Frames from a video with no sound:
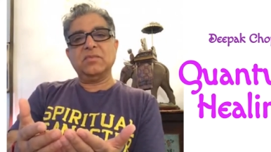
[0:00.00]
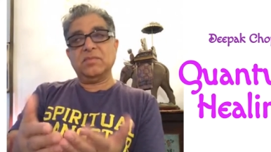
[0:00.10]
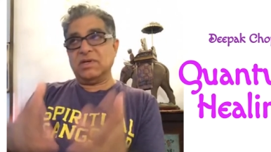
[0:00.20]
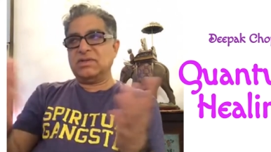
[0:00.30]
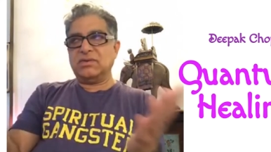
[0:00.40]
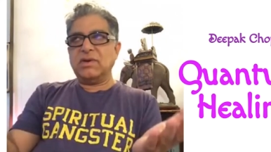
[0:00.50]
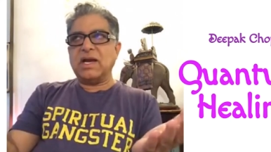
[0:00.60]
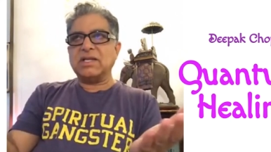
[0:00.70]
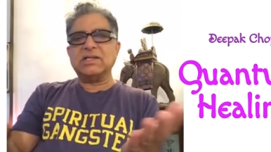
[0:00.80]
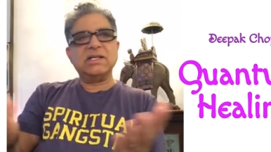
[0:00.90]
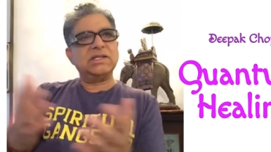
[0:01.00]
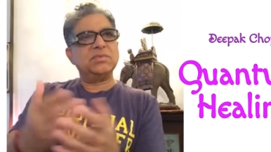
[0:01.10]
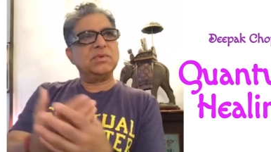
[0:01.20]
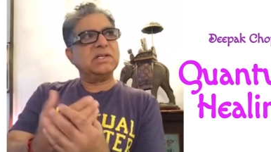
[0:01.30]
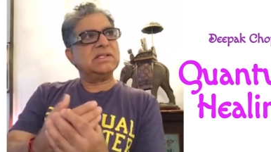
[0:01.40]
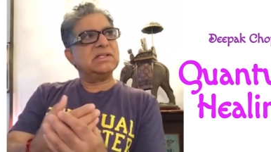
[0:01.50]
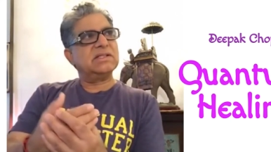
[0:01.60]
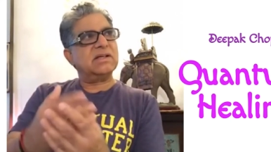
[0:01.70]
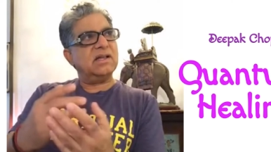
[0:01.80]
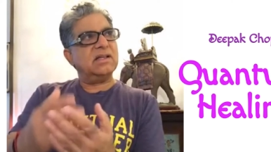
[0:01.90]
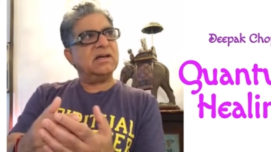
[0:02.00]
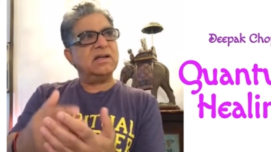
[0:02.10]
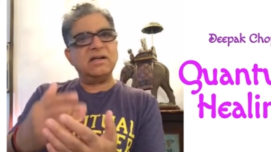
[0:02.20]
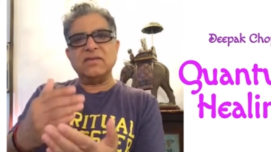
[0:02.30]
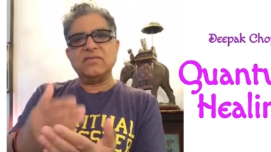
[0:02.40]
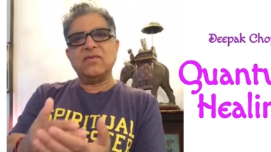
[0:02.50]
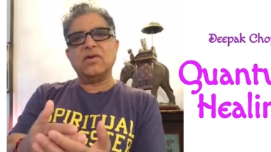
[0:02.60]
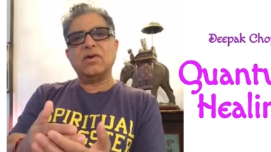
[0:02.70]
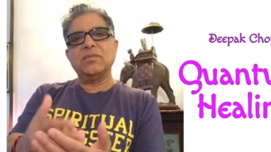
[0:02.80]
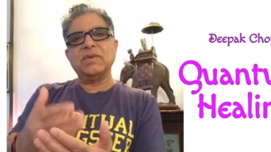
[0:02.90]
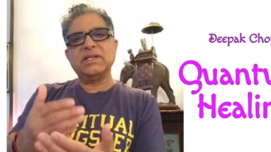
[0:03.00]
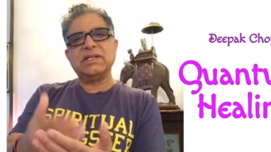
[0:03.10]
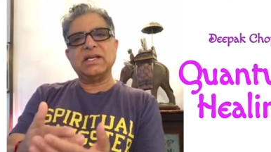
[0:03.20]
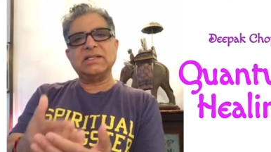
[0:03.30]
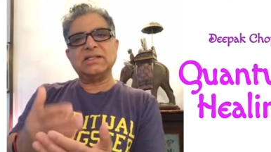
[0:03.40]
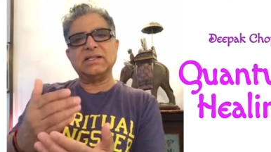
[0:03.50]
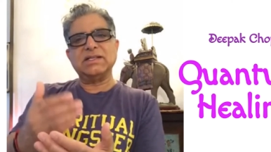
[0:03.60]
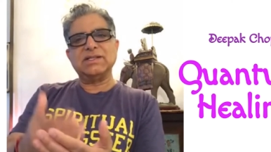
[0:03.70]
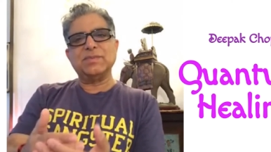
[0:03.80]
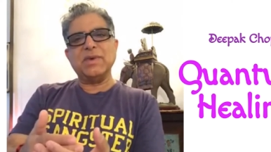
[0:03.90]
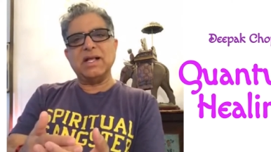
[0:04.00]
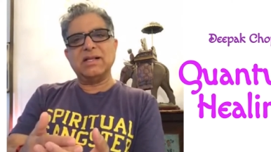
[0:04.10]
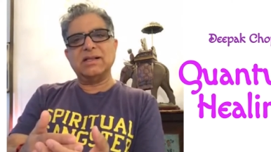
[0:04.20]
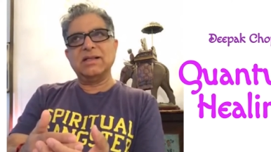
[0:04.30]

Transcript: But you actually experience color and form and taste and smell